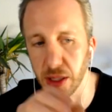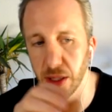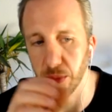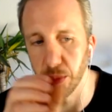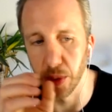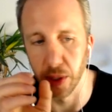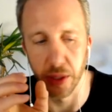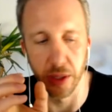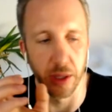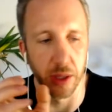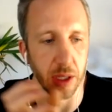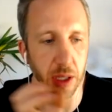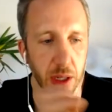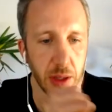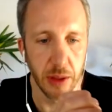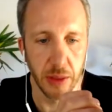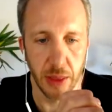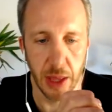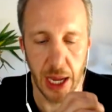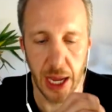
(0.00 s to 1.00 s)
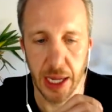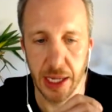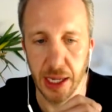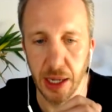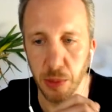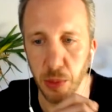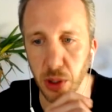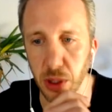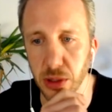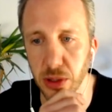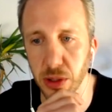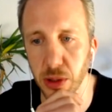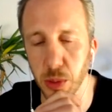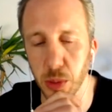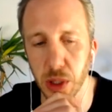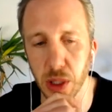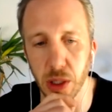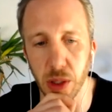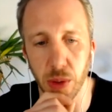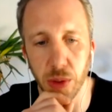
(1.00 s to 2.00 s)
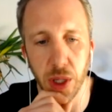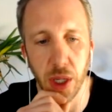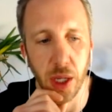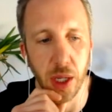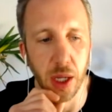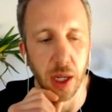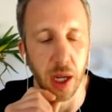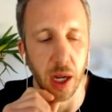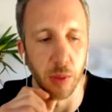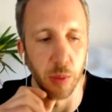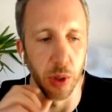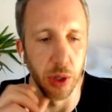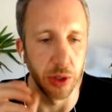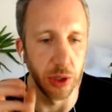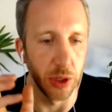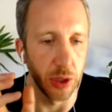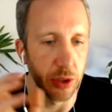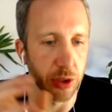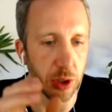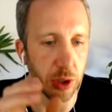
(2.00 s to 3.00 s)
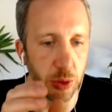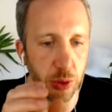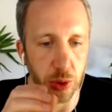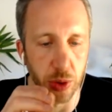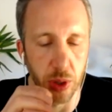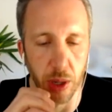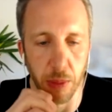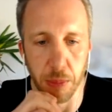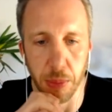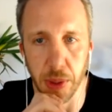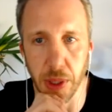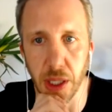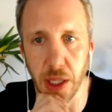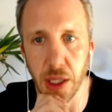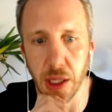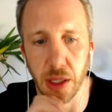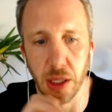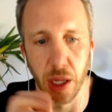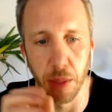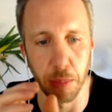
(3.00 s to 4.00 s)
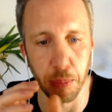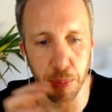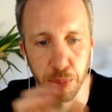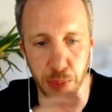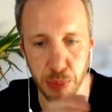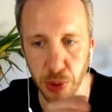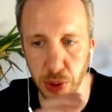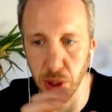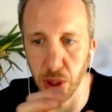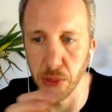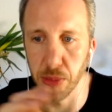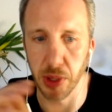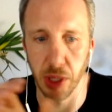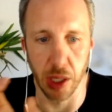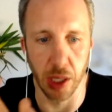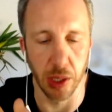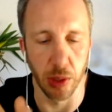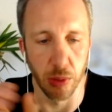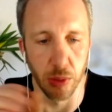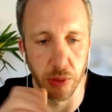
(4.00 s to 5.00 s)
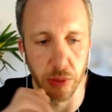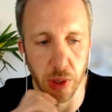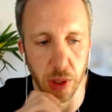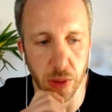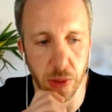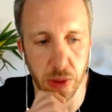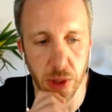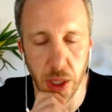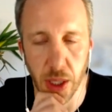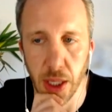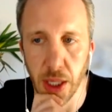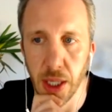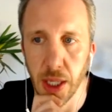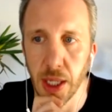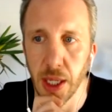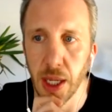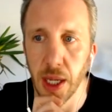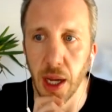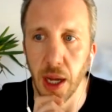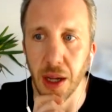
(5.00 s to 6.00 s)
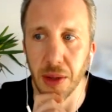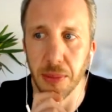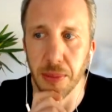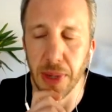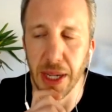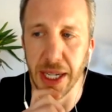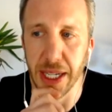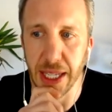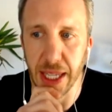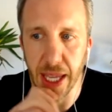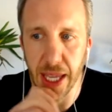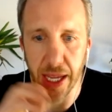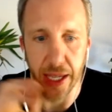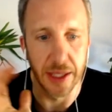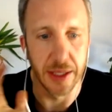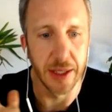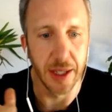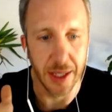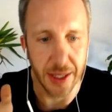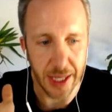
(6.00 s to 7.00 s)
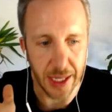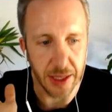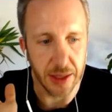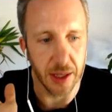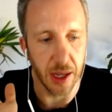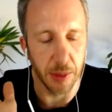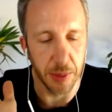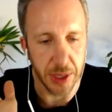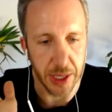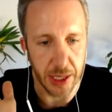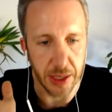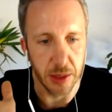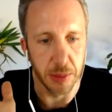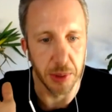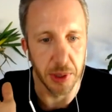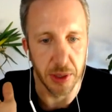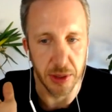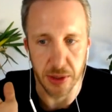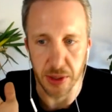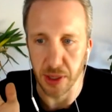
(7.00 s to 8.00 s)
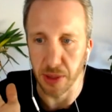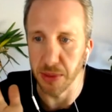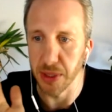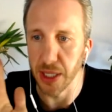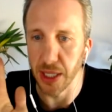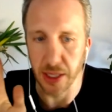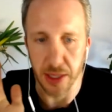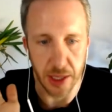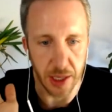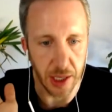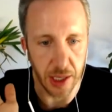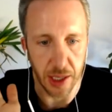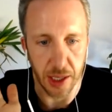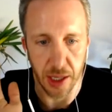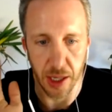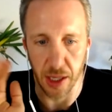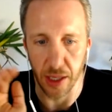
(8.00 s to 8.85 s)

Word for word: I've worked at the, you know, the ad networks of the world. I've worked at a social company that predominantly all of those. Um, and again, a data, I'm a data person. I'm a data geek.